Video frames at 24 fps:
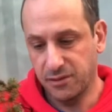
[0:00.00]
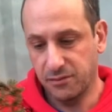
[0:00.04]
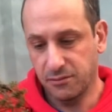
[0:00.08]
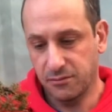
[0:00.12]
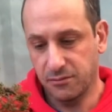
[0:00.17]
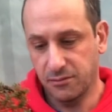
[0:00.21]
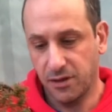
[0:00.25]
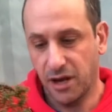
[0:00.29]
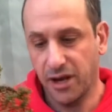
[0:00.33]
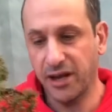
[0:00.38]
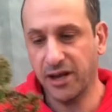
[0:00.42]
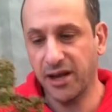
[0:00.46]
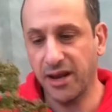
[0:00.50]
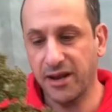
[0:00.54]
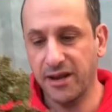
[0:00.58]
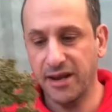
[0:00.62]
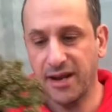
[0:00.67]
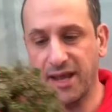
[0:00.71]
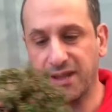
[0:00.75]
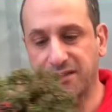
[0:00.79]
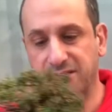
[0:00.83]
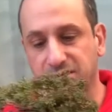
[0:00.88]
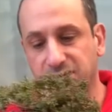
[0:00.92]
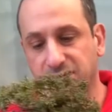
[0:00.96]
I don't go
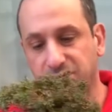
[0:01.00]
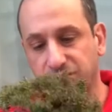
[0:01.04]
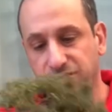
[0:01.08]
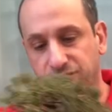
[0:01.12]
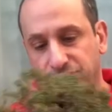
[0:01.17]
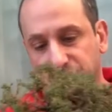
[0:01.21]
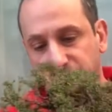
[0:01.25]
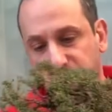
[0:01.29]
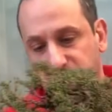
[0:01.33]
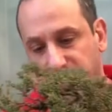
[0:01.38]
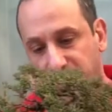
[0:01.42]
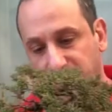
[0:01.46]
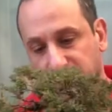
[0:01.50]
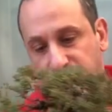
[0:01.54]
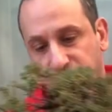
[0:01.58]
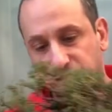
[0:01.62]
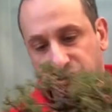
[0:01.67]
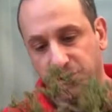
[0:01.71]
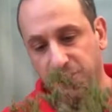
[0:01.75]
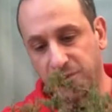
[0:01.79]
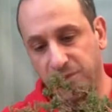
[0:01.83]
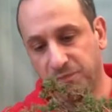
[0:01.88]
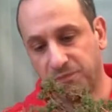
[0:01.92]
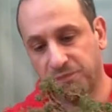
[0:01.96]
nuts on the roots when I
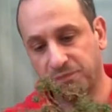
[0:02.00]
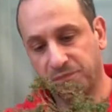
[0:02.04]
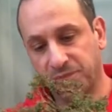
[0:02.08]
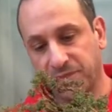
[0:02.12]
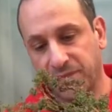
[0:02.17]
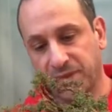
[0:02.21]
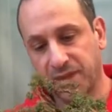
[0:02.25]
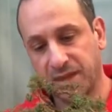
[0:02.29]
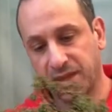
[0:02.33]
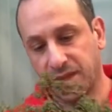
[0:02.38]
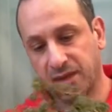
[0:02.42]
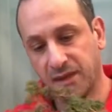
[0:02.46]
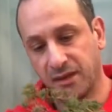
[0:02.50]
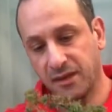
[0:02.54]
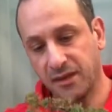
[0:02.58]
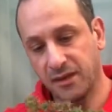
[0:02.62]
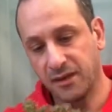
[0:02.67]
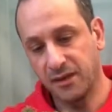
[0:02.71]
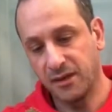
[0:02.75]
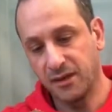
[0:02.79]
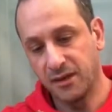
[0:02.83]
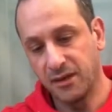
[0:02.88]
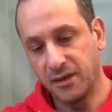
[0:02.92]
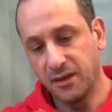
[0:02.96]
trim them,
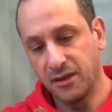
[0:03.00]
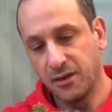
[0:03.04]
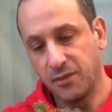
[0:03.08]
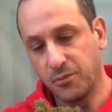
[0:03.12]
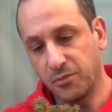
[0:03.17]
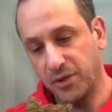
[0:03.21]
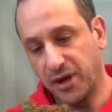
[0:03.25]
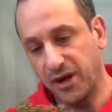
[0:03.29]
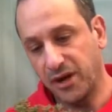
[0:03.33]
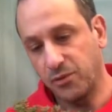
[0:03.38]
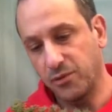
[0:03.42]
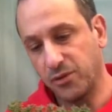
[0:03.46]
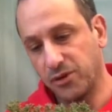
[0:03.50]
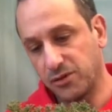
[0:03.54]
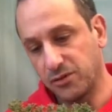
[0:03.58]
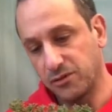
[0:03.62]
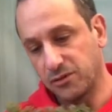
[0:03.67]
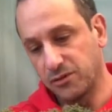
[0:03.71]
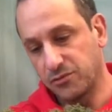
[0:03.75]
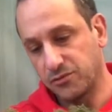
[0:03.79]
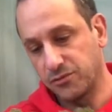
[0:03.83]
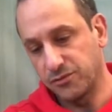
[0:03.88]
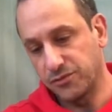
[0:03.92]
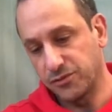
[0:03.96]
but I will
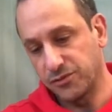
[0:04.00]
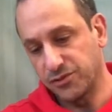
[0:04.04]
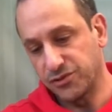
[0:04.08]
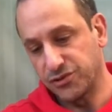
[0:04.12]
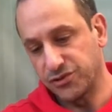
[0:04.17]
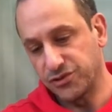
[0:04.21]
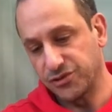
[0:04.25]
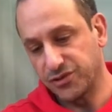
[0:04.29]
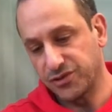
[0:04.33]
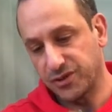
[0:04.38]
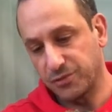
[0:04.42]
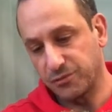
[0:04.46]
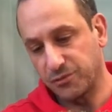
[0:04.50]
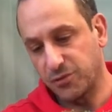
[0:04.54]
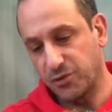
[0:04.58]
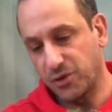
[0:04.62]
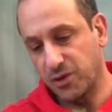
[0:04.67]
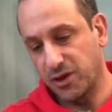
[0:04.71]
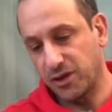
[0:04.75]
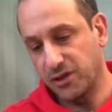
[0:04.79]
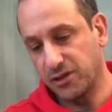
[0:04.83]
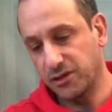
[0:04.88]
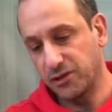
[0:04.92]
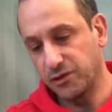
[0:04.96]
reduce them
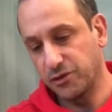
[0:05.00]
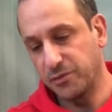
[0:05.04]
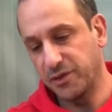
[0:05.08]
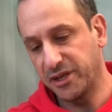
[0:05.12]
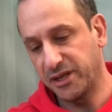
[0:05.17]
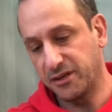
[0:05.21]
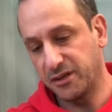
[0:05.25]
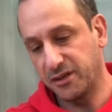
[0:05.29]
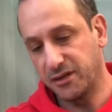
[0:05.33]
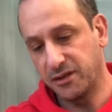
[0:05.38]
quite a little bit.